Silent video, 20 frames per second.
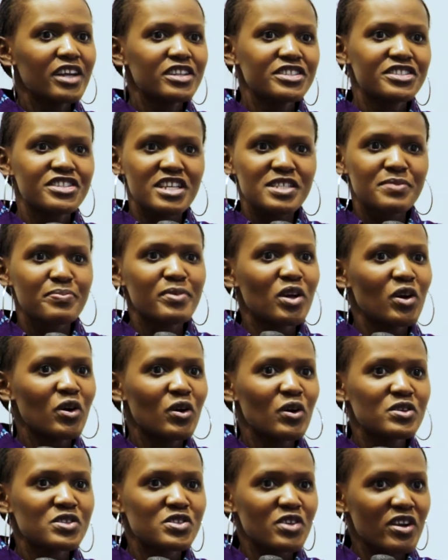Just
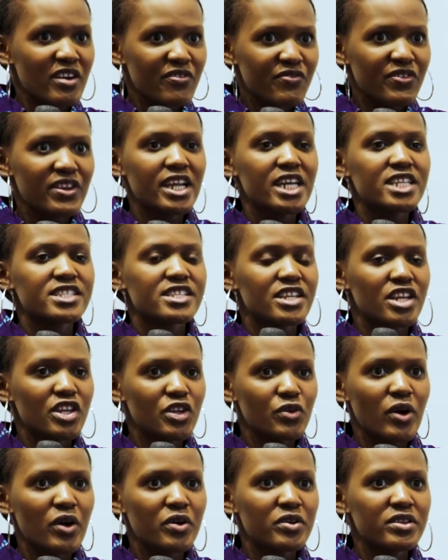because you're affiliated and
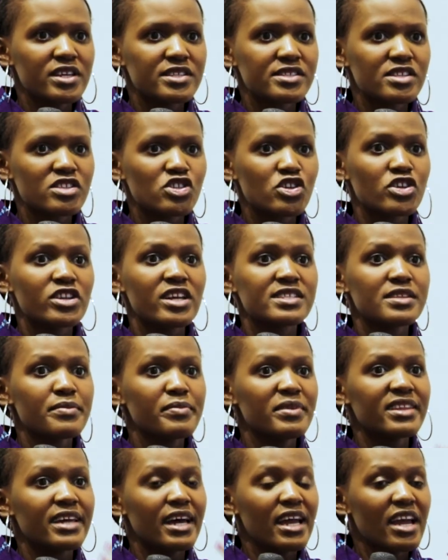you work with the institution doesn't
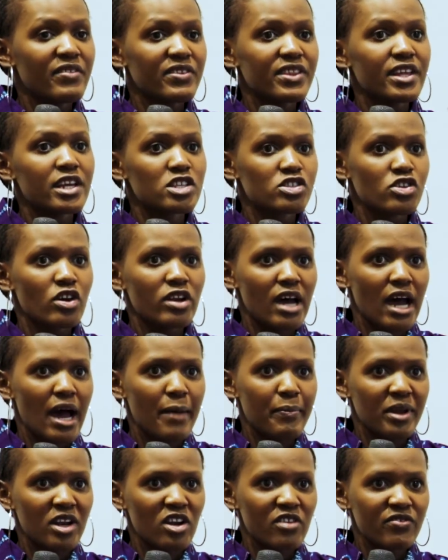mean that everything is going to
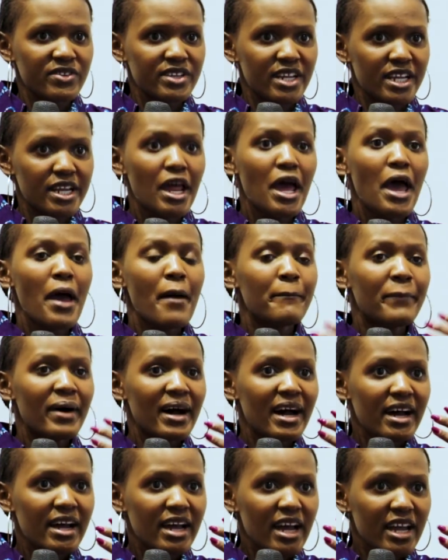happen overnight.
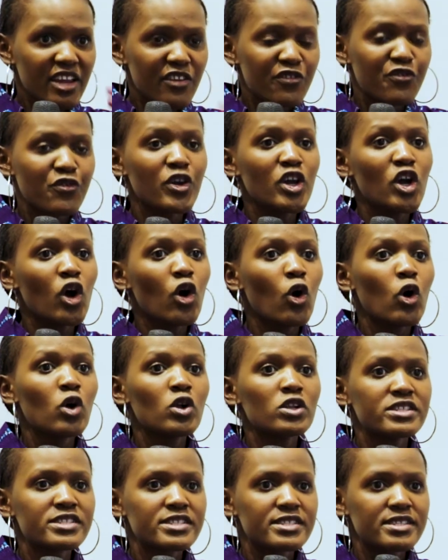But if we
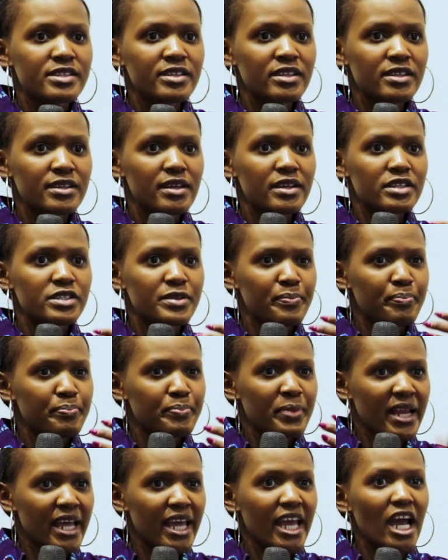all
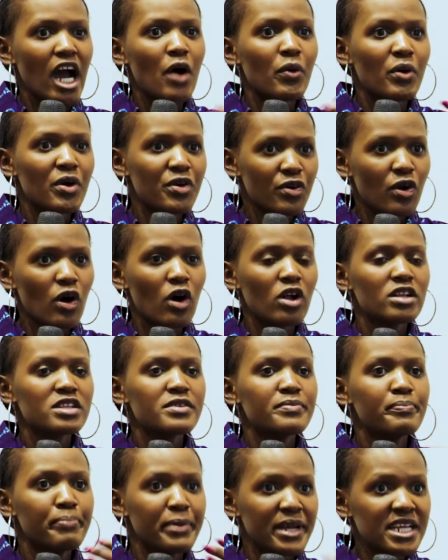play our role
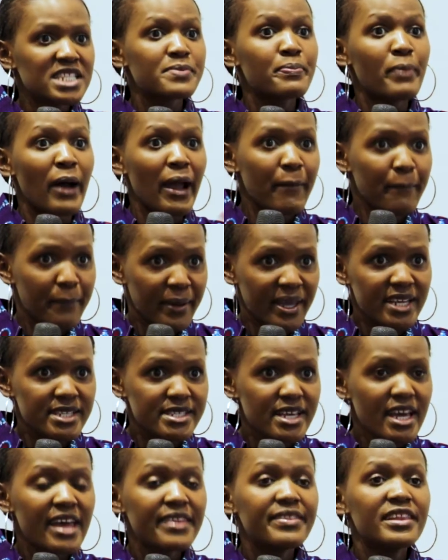bit by bit,
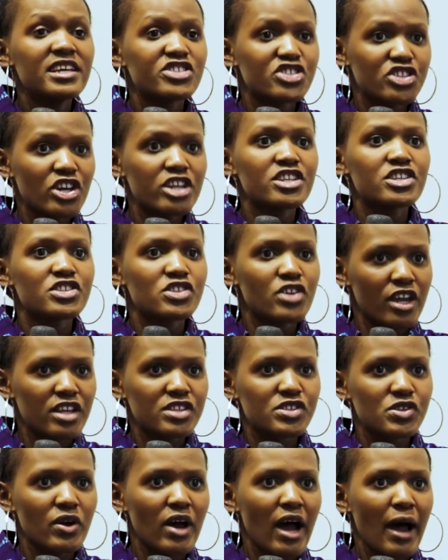then change is going
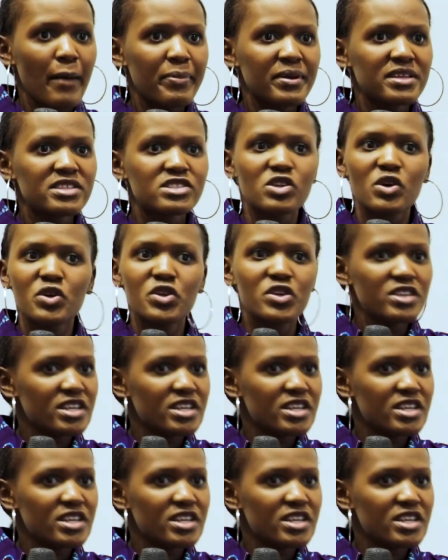to happen. So you